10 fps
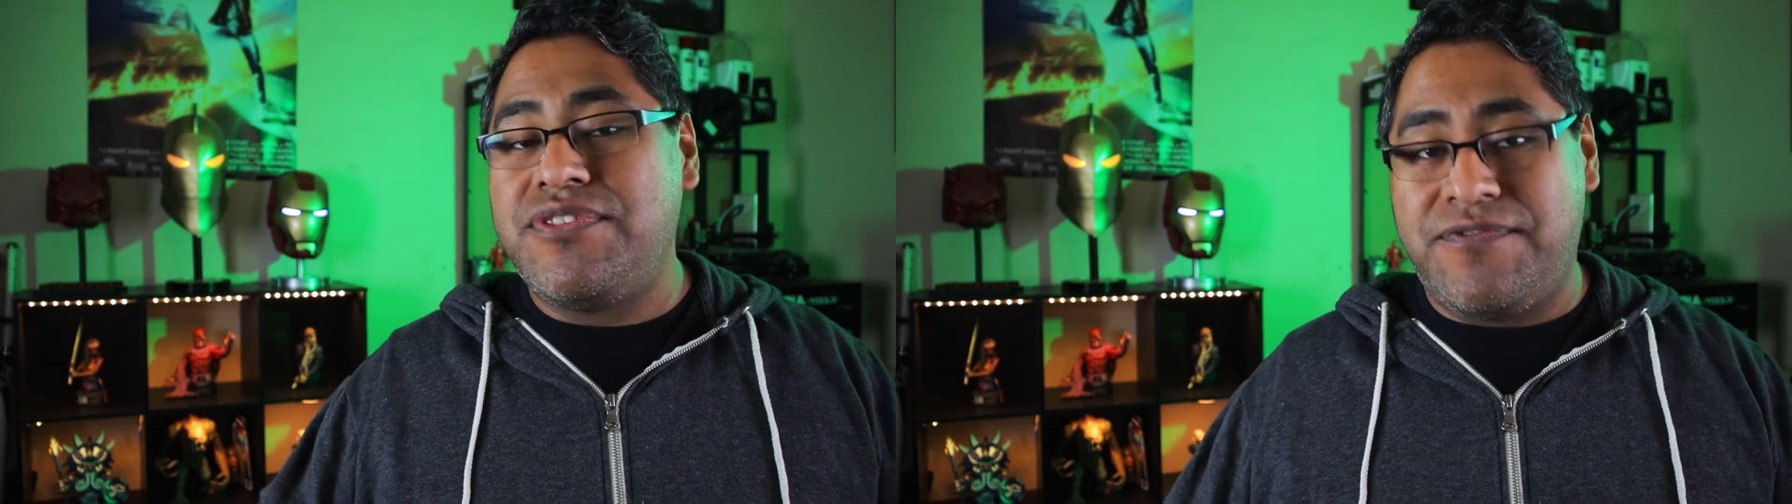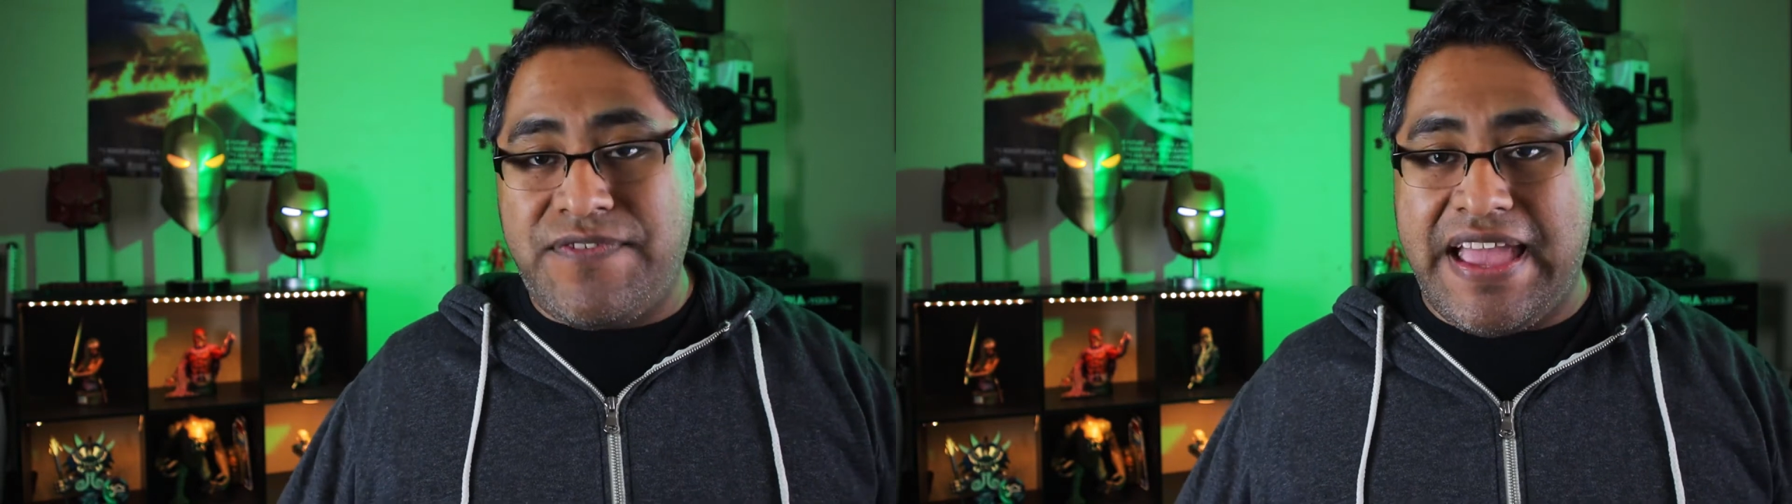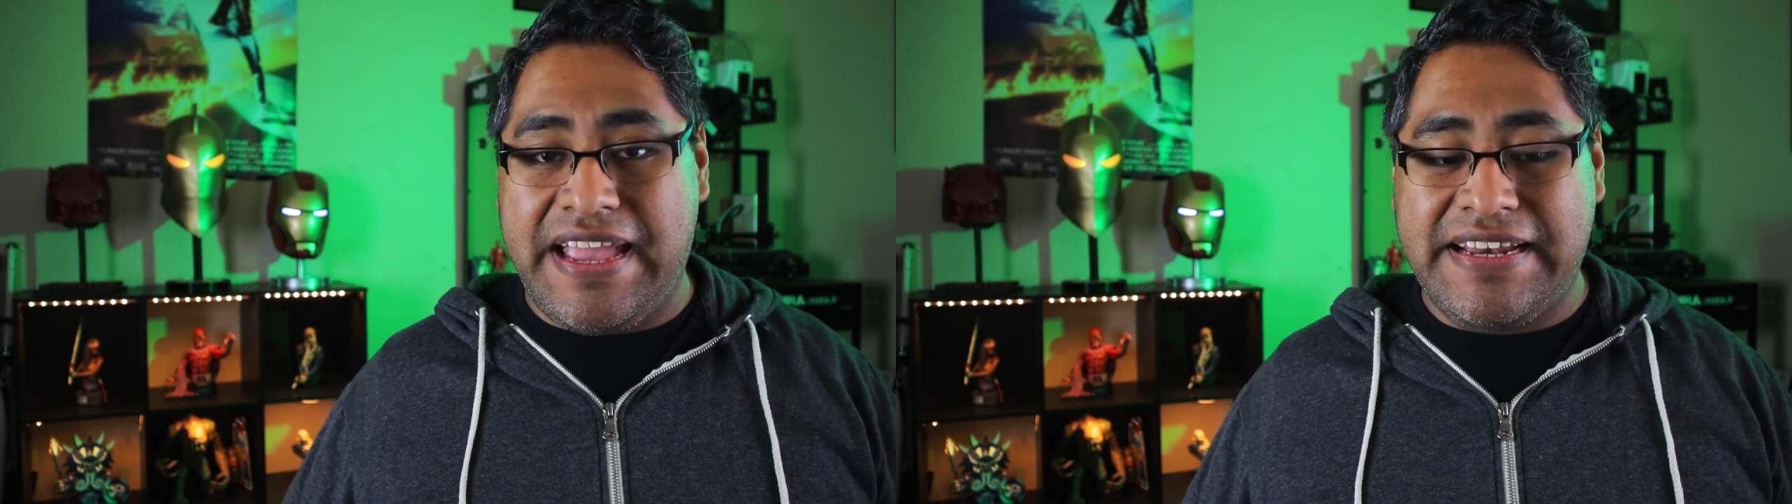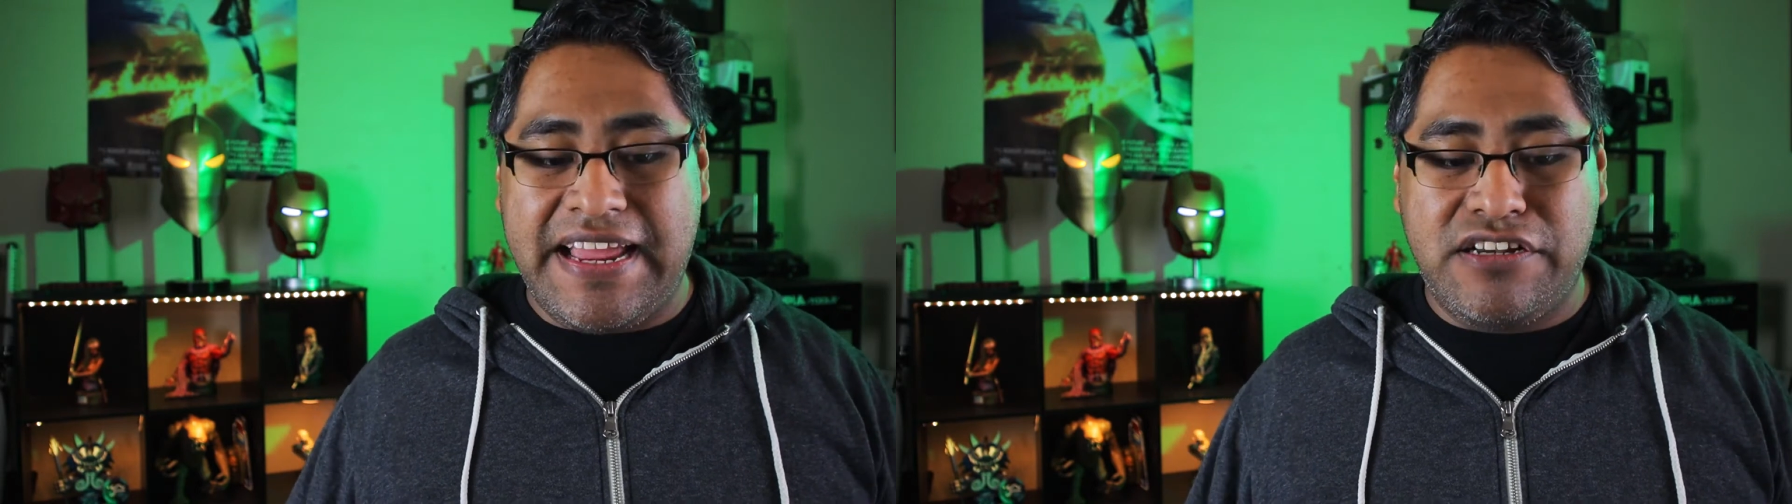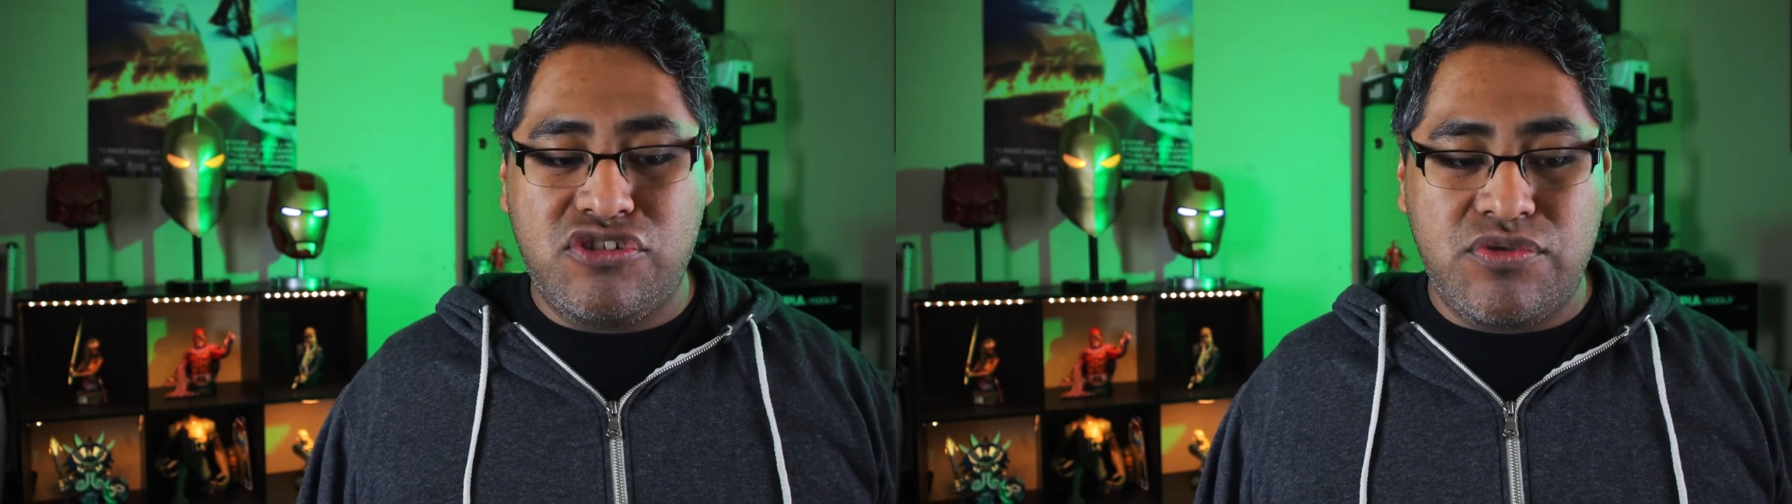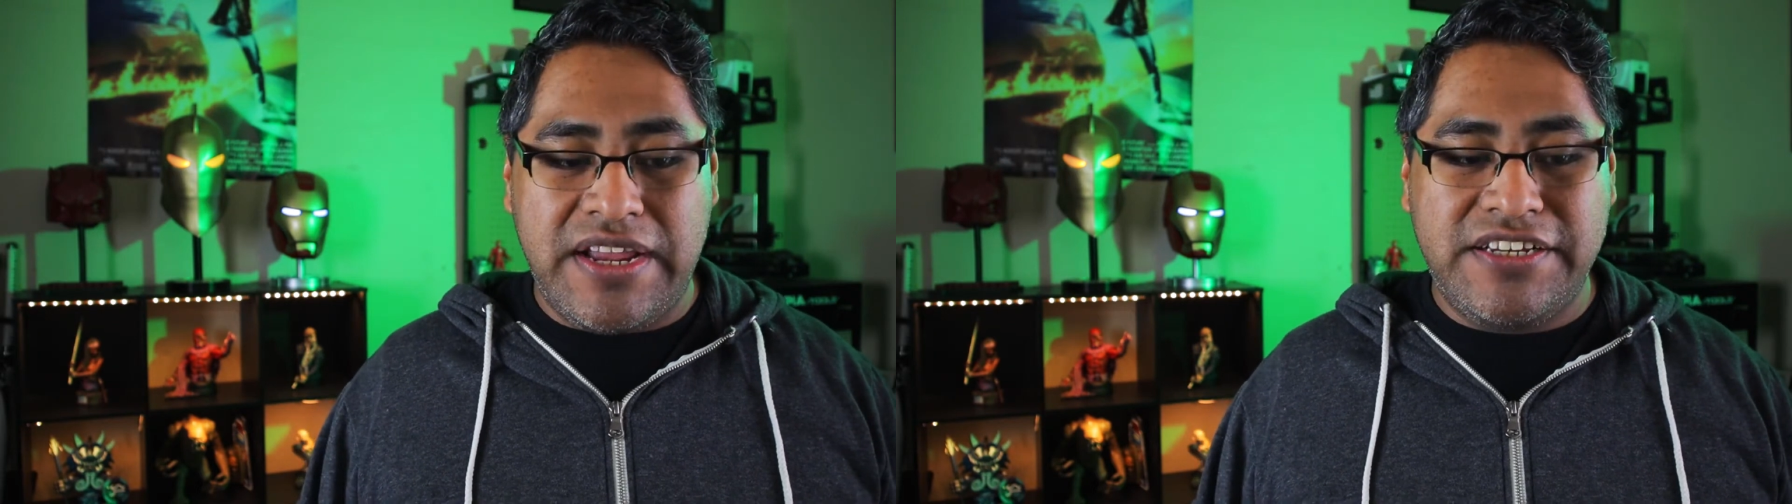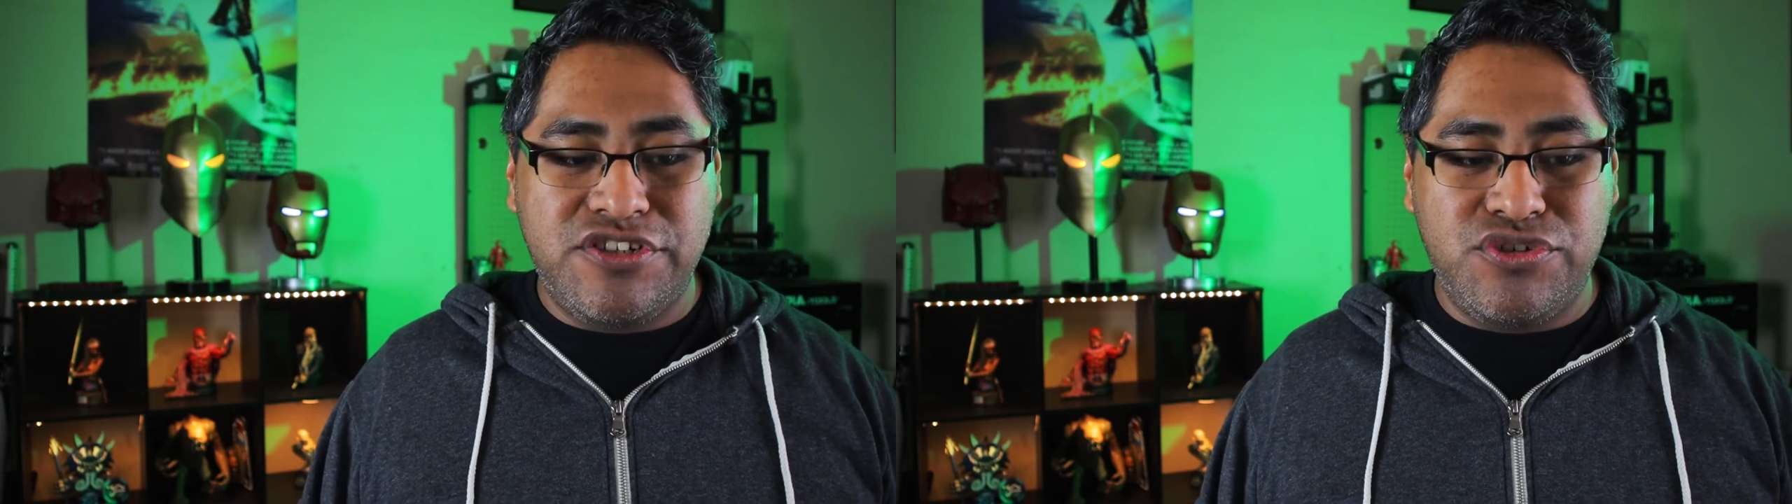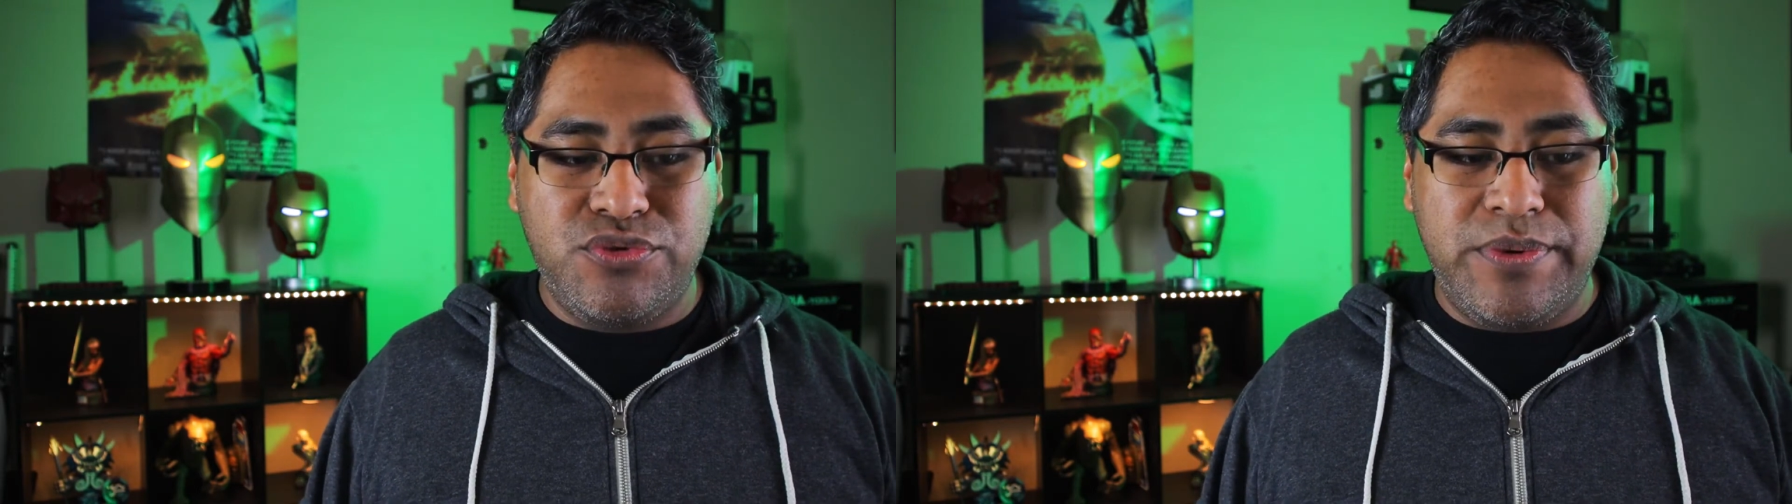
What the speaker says: the fact, I tried to